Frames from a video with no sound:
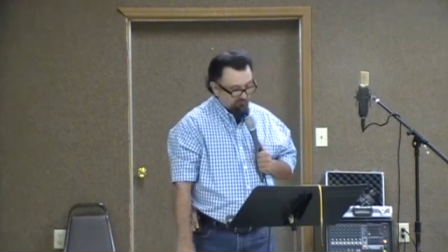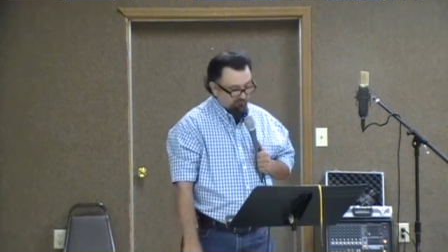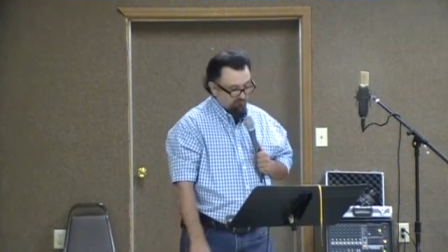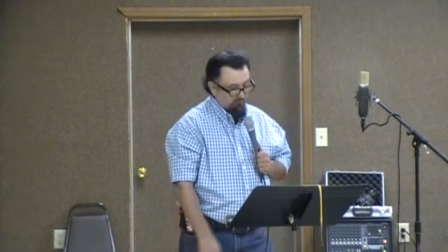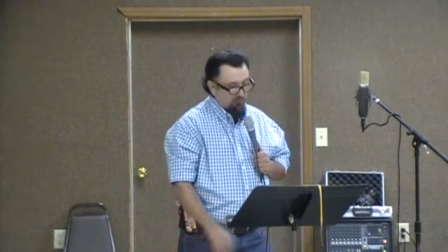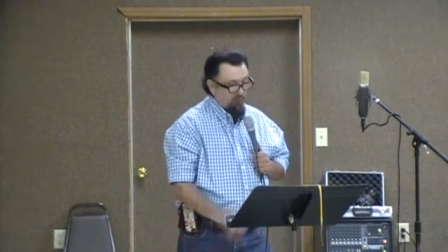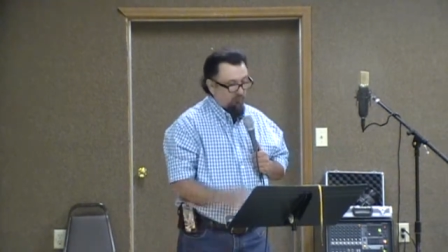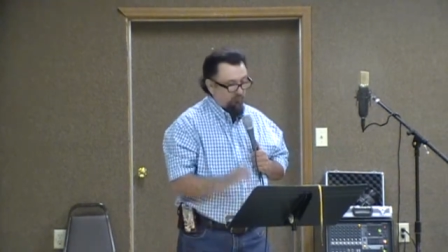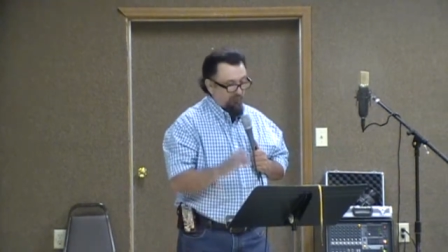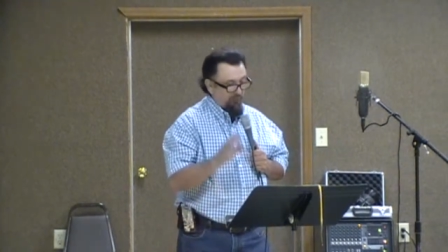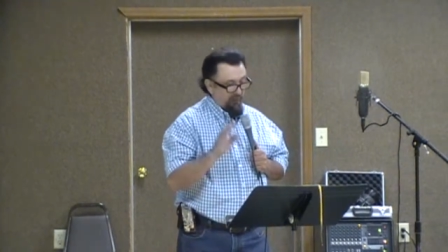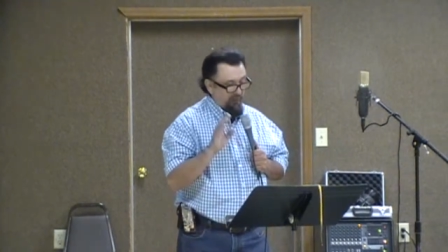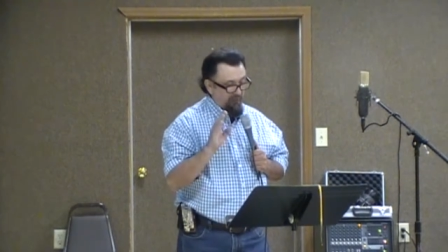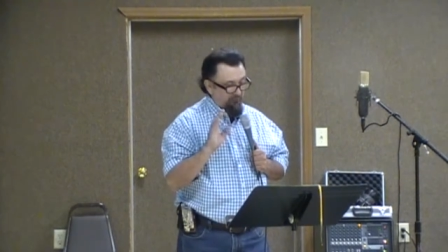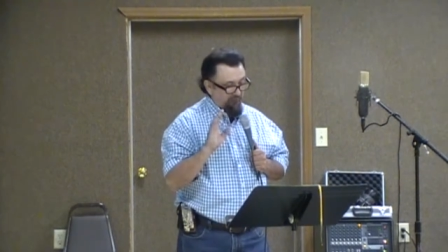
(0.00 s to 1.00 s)
to
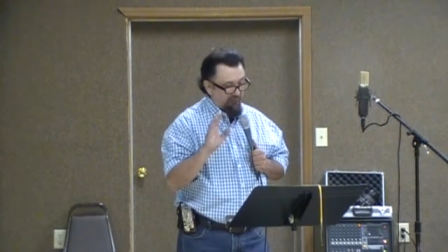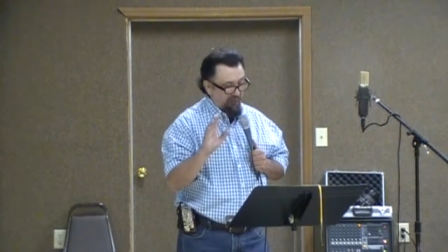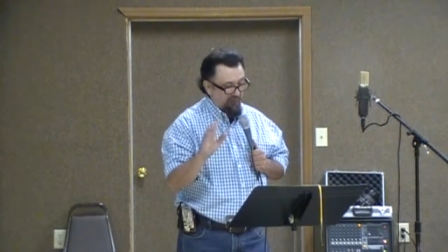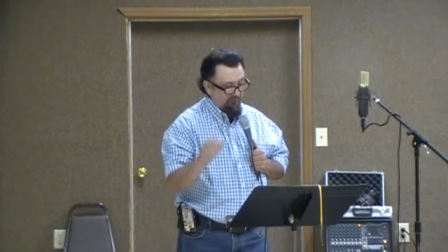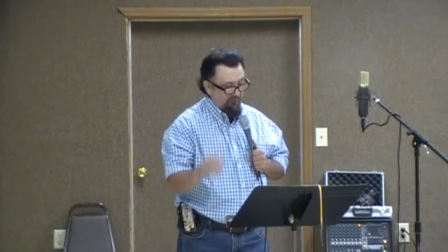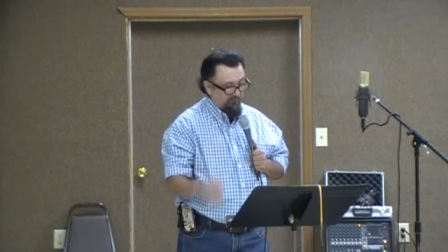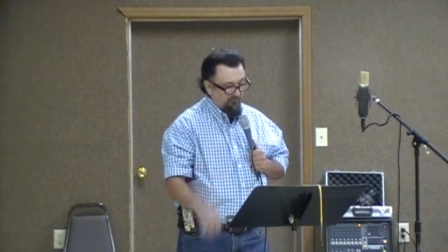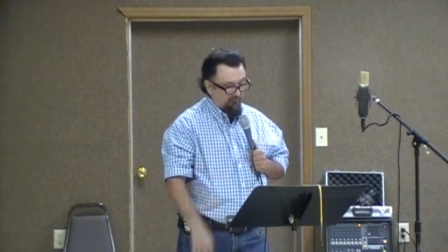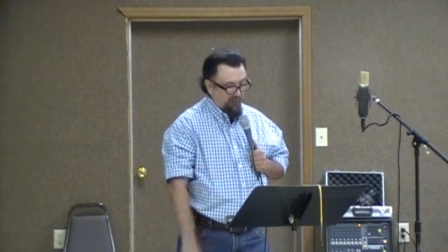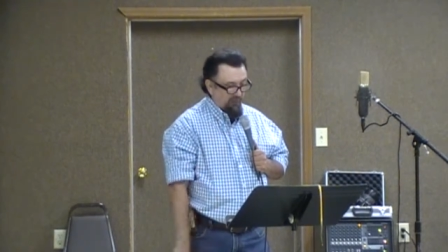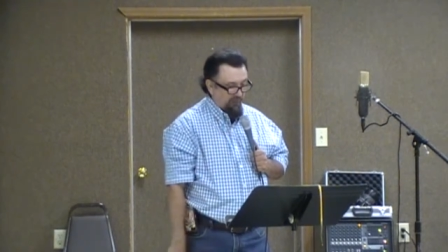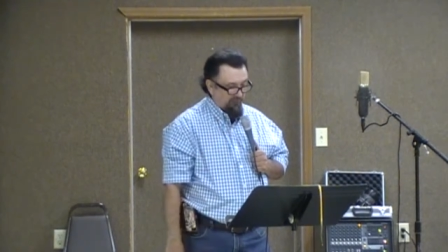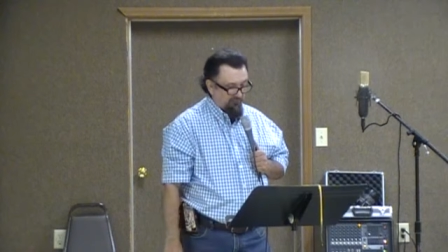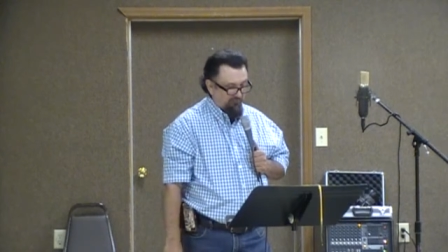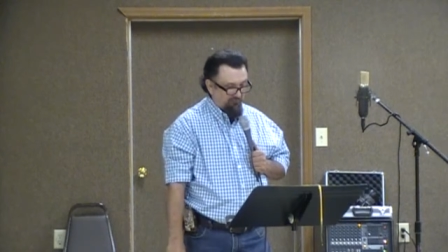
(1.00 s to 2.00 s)
proclaim the kingdom of
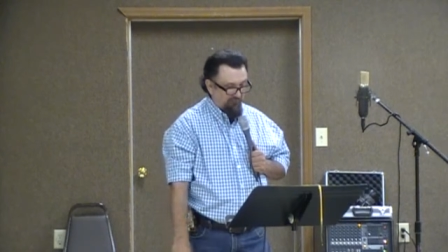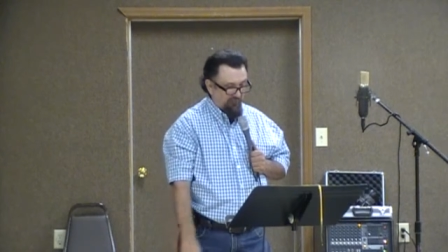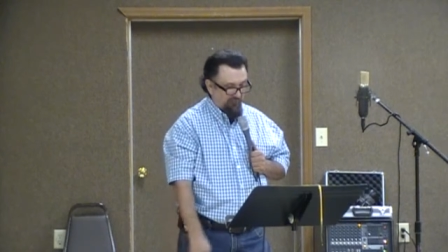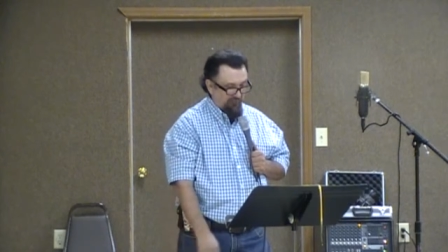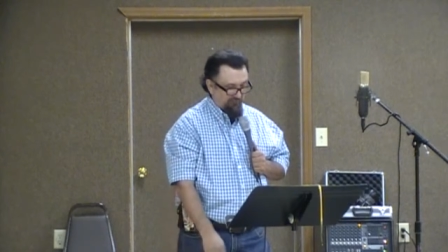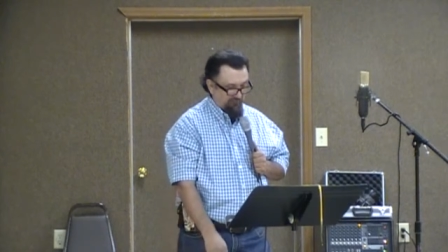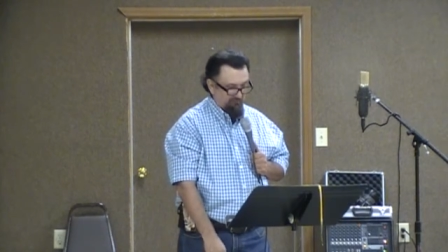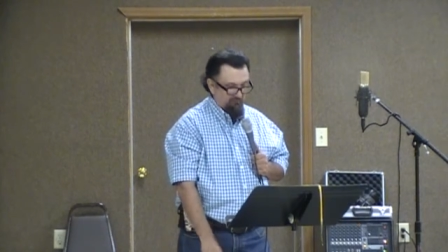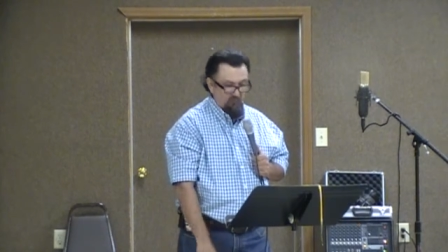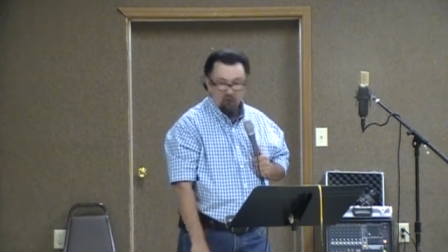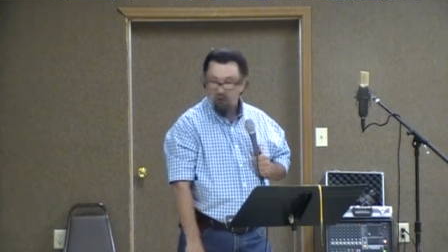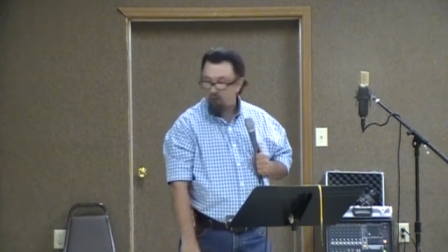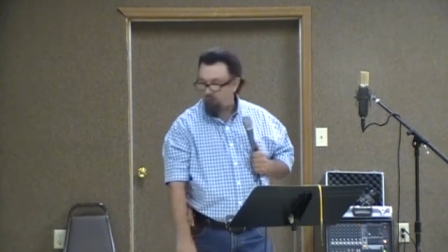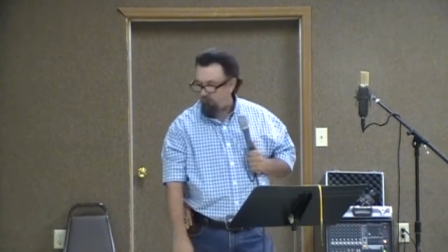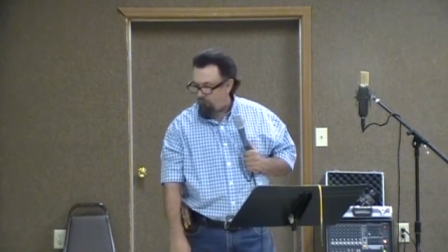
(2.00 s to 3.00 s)
God is at
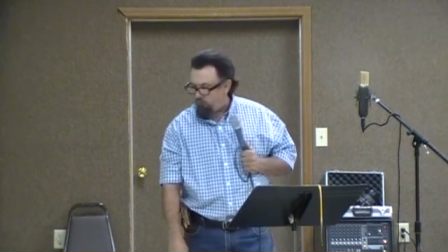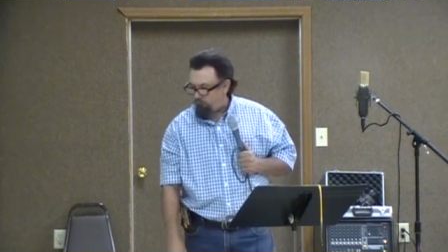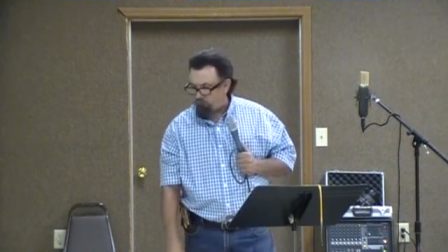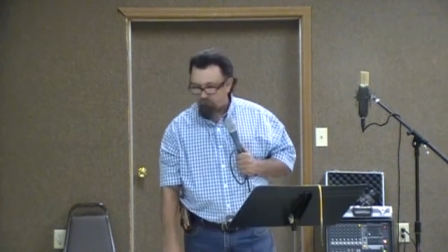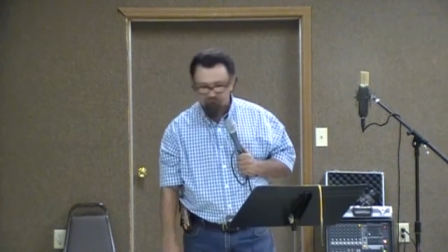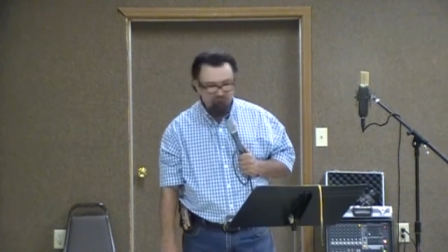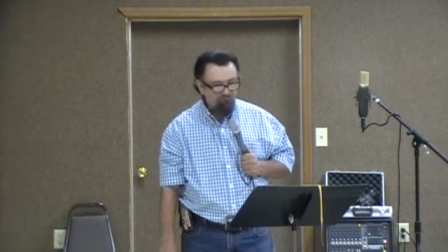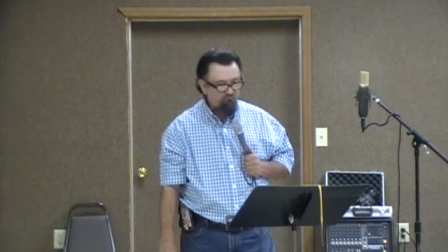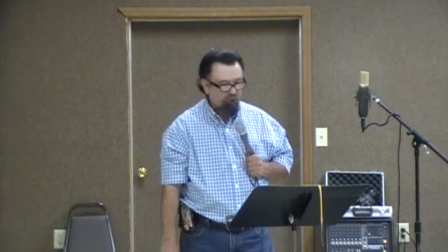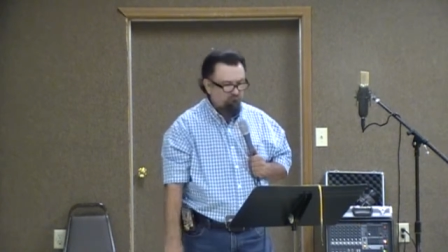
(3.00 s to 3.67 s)
hand.